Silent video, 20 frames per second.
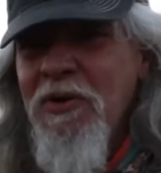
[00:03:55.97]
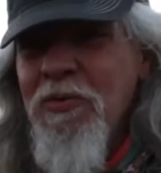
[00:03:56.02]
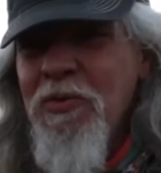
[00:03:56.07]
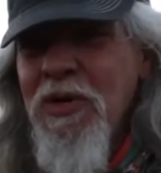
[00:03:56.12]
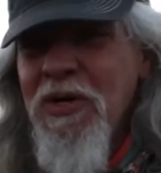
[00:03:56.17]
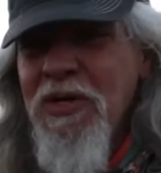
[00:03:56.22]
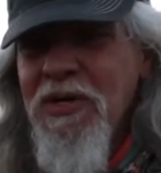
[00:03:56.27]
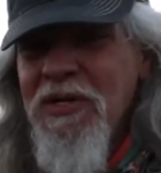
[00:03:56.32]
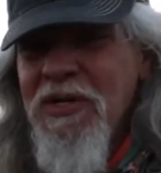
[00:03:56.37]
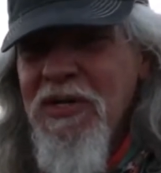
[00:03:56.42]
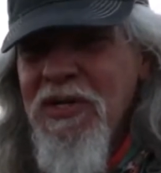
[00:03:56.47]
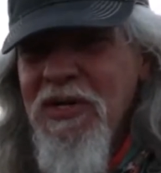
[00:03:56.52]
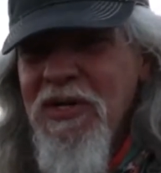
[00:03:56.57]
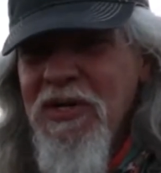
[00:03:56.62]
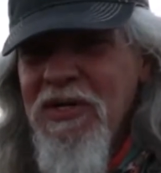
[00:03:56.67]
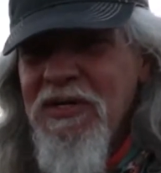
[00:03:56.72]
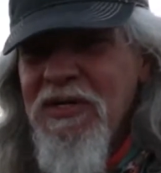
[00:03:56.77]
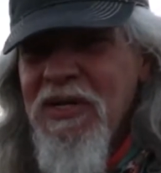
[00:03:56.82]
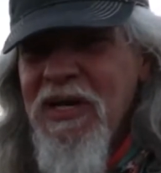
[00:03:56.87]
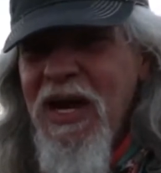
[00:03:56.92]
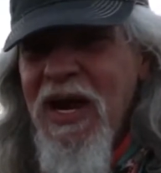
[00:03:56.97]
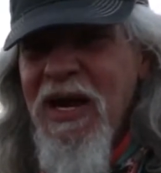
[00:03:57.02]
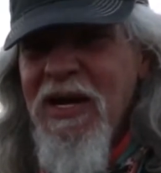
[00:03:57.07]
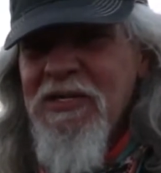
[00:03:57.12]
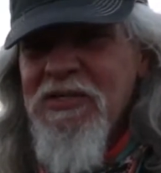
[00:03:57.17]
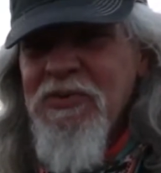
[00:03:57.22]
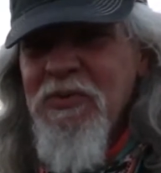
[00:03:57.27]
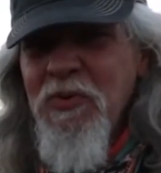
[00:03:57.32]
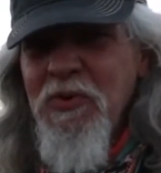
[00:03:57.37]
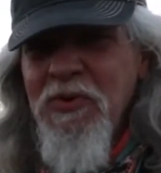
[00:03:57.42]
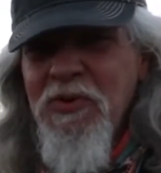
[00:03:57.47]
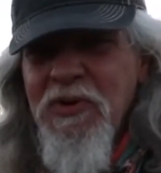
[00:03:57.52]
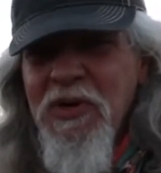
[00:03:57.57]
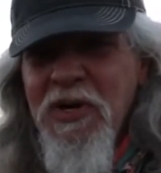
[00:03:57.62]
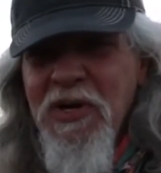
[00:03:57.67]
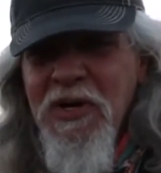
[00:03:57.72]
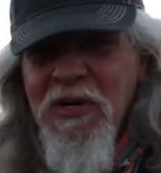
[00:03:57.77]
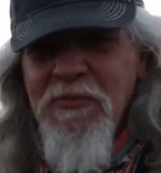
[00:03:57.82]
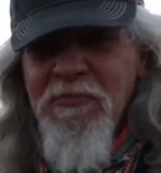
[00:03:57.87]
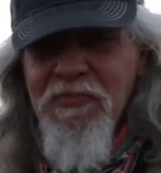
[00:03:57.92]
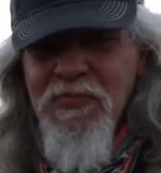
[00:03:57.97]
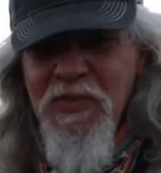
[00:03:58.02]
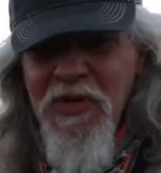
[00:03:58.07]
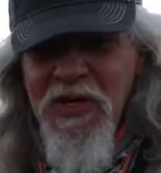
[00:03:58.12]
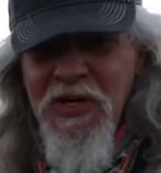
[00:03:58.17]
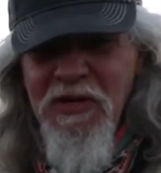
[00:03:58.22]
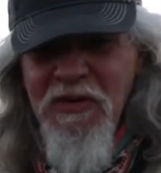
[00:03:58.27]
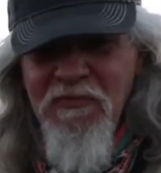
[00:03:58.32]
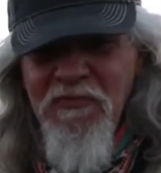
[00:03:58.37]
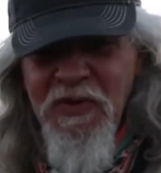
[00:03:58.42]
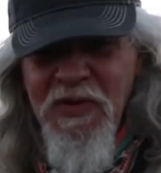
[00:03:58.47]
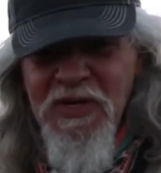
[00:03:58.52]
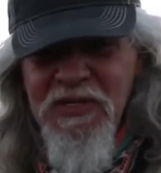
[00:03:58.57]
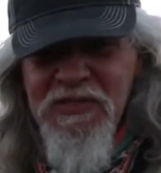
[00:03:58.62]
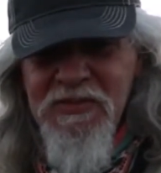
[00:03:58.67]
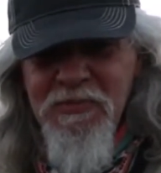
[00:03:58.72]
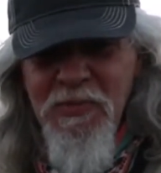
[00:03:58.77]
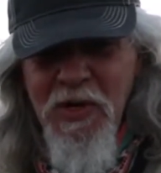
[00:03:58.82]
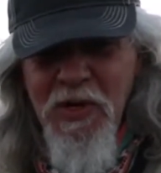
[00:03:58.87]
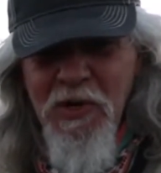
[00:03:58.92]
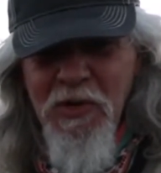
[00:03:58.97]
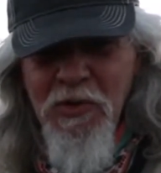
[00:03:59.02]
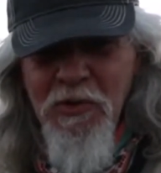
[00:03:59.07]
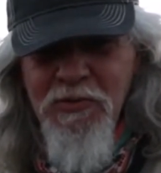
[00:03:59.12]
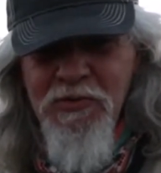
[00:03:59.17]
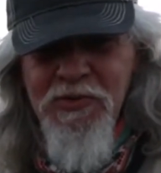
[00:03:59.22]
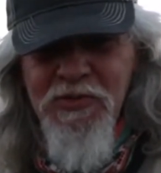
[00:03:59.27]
but the cats were in defense mode.